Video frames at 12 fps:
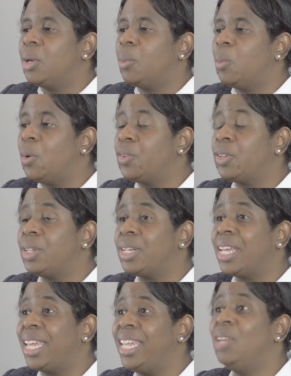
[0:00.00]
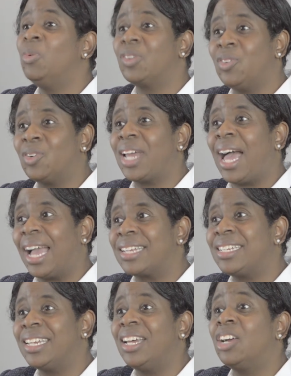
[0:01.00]
was that he was not
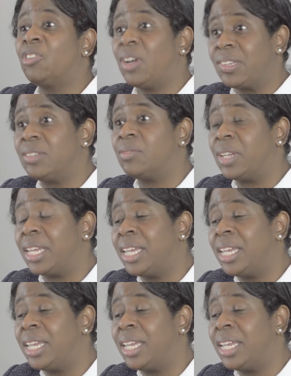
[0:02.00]
acting aggressively.